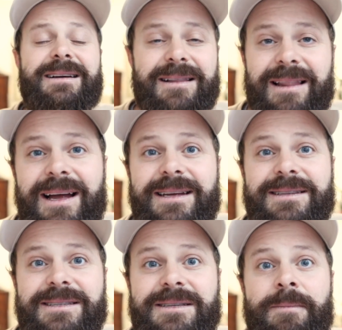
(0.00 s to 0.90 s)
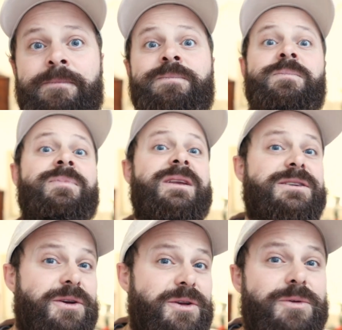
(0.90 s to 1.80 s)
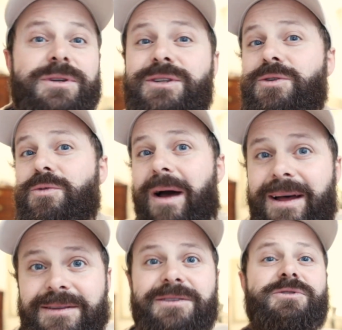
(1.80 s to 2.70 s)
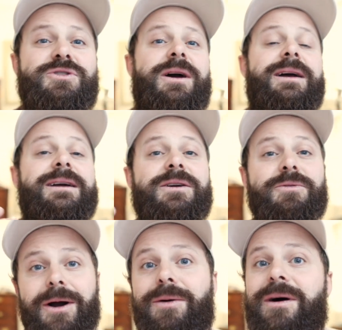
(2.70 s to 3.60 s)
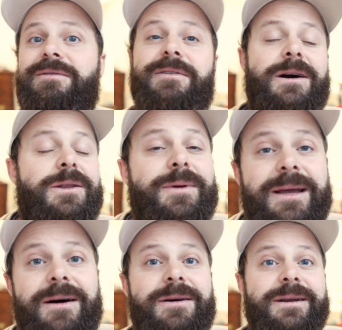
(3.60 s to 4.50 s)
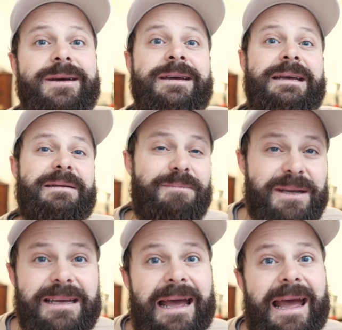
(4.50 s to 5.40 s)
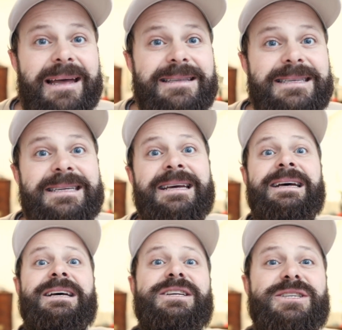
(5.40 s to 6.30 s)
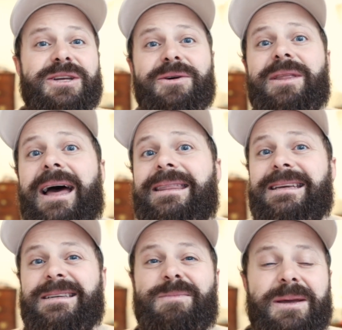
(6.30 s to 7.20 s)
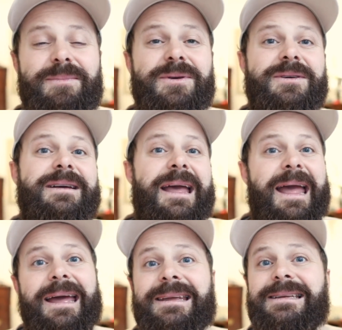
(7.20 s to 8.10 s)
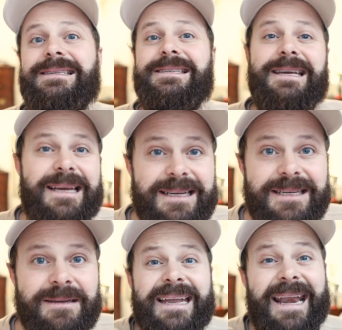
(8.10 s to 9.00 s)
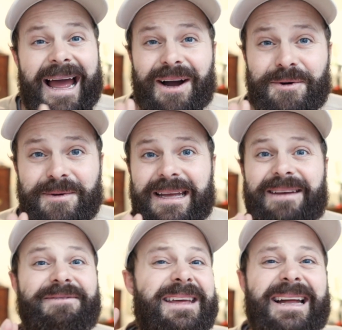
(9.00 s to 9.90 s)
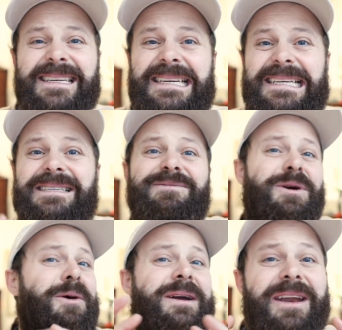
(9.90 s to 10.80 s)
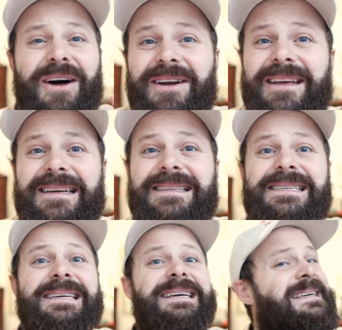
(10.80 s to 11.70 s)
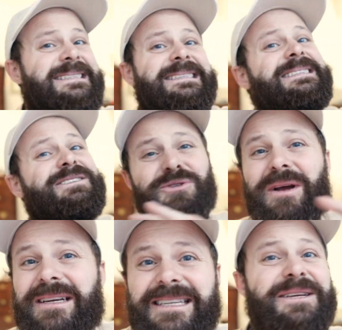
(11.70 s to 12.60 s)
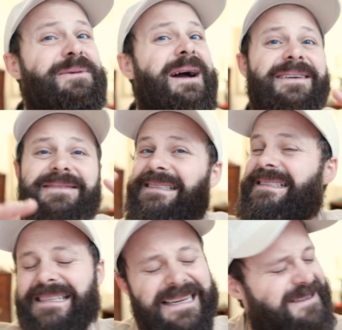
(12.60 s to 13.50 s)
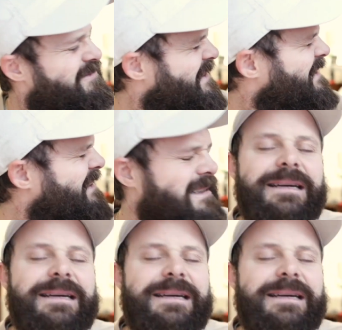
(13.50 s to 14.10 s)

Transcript: clients. So you would do well to try and grow a following on Behance so that these people can see it. Now, if the idea of growing an audience is stressing you out, it's like, ugh,